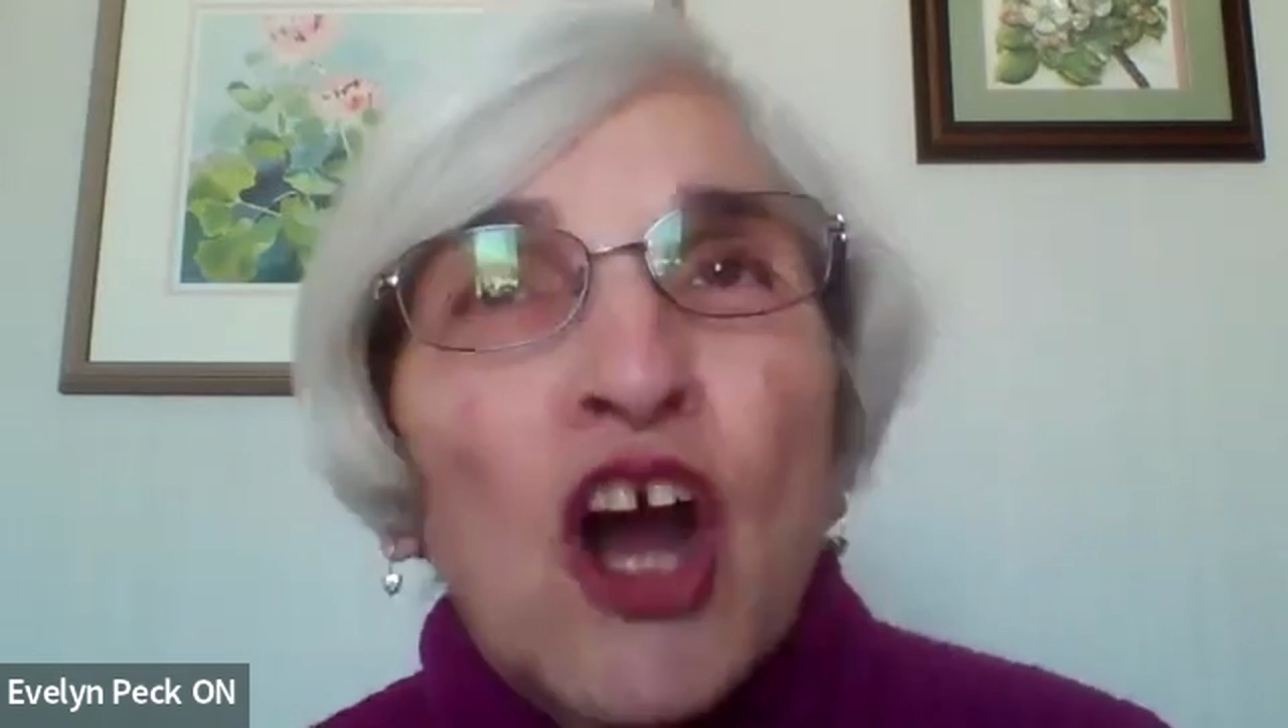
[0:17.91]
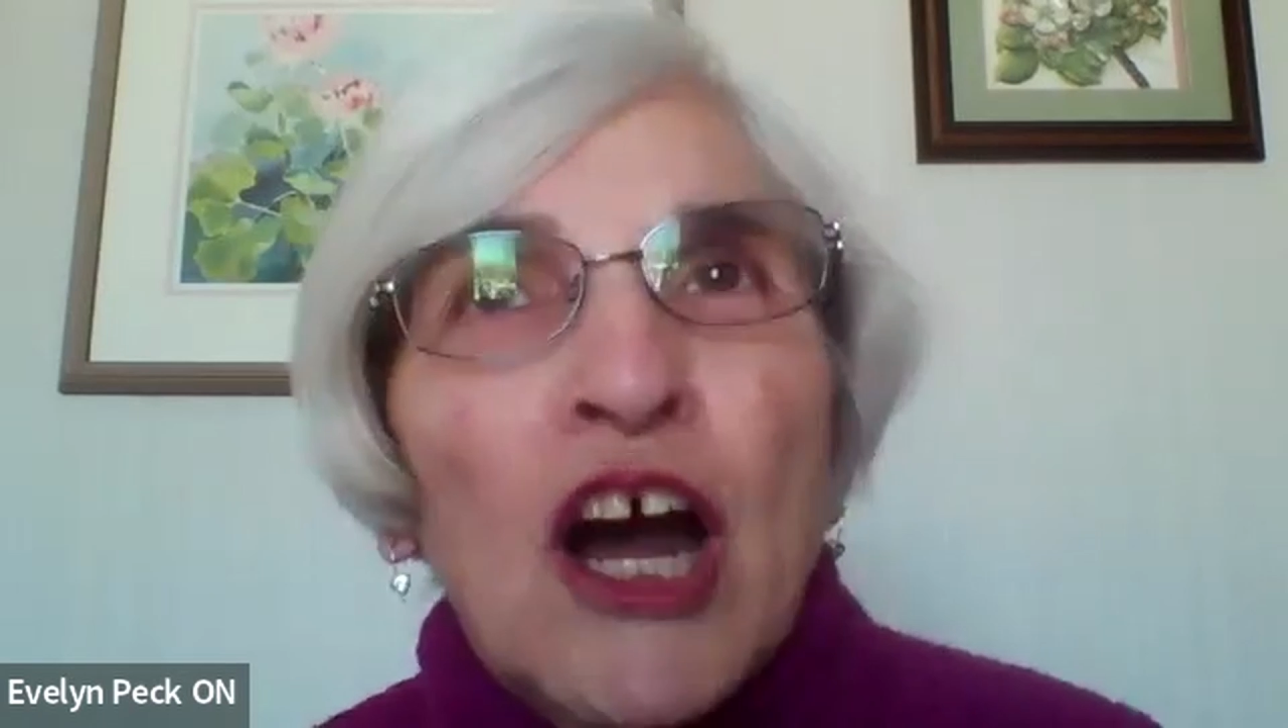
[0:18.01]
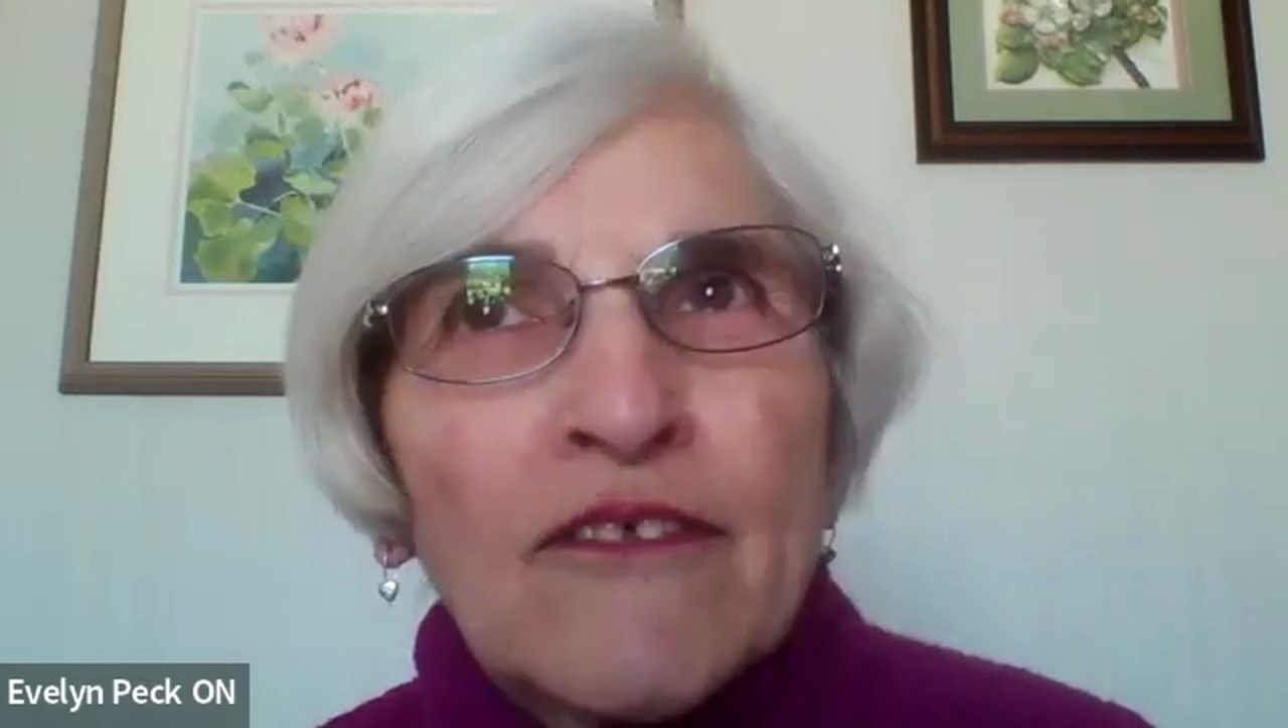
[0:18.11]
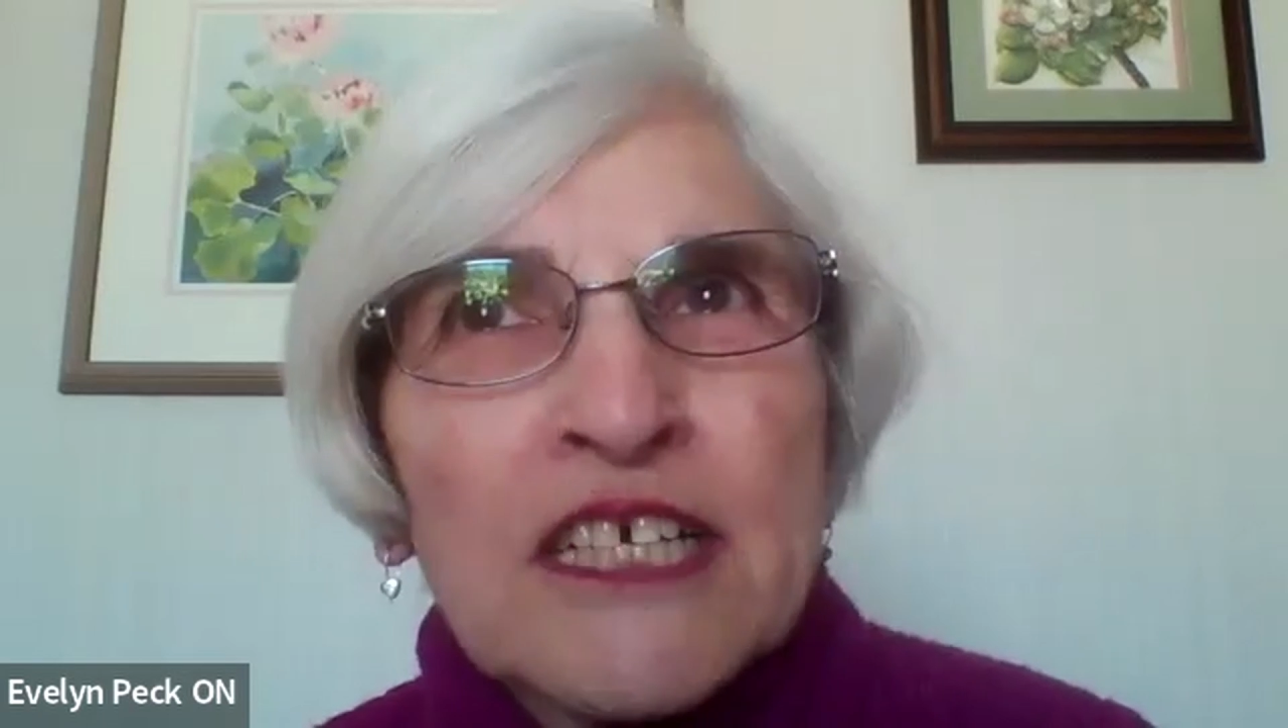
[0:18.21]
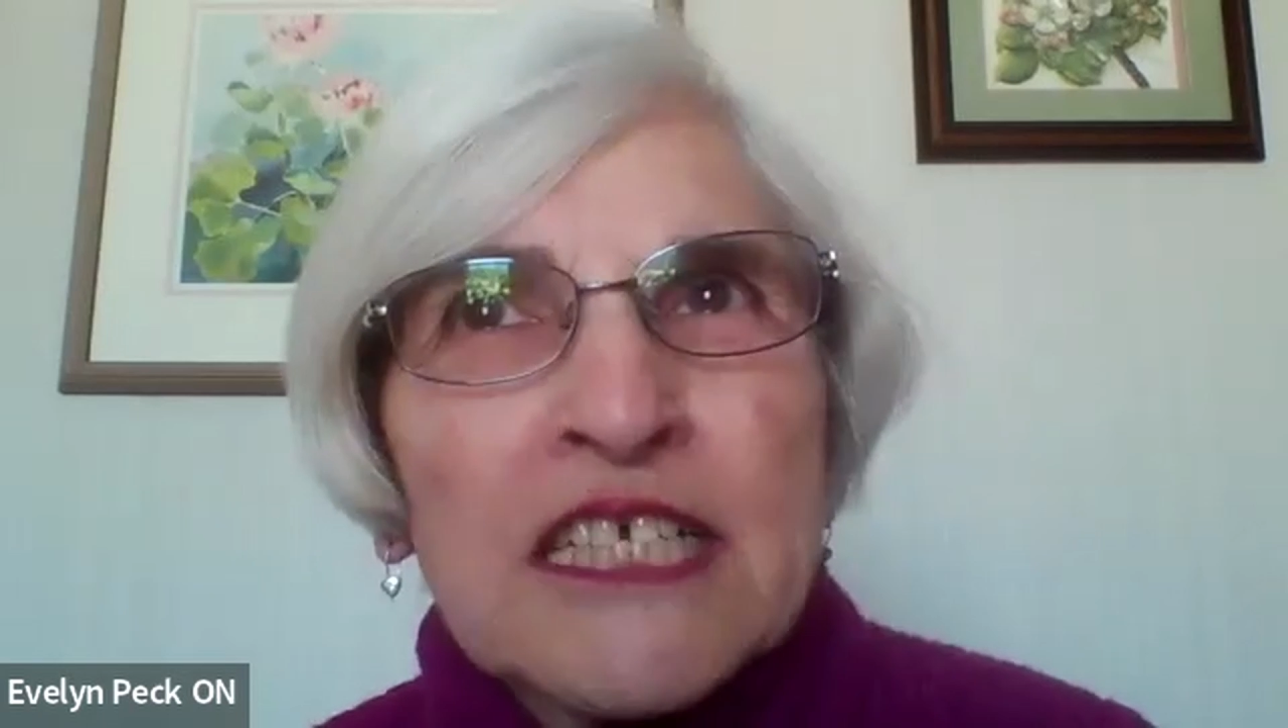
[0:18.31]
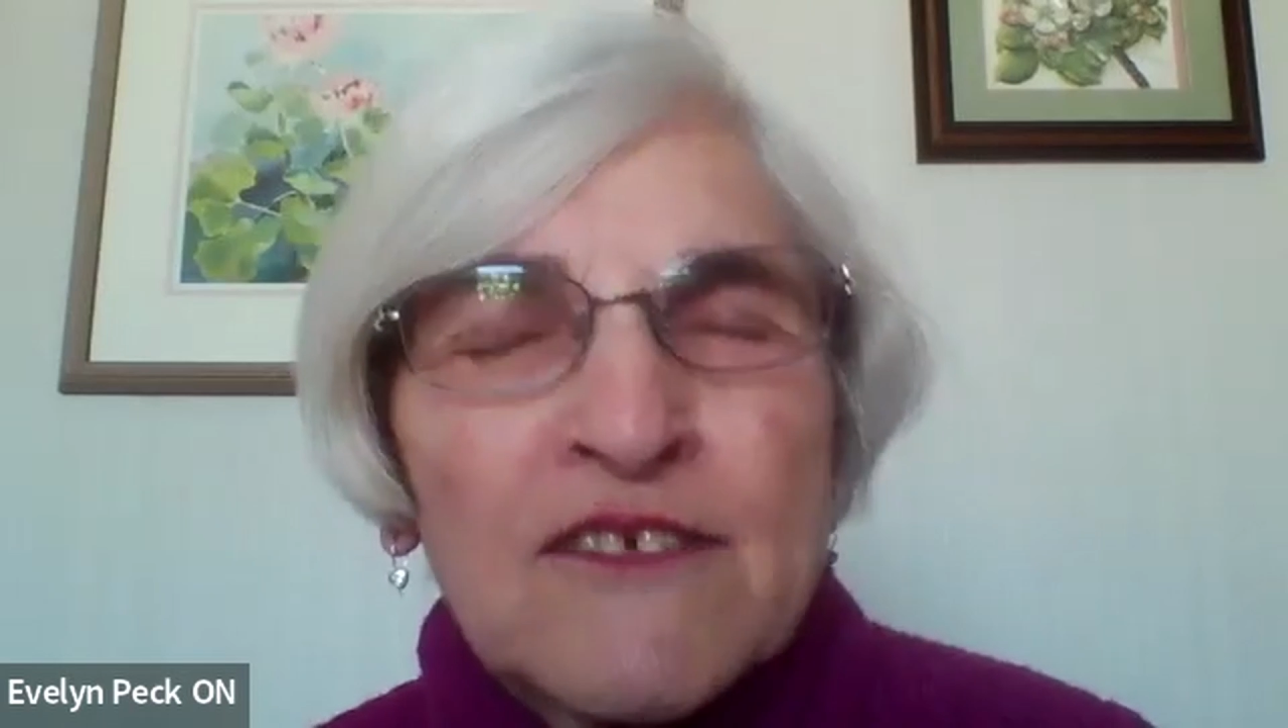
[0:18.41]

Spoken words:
office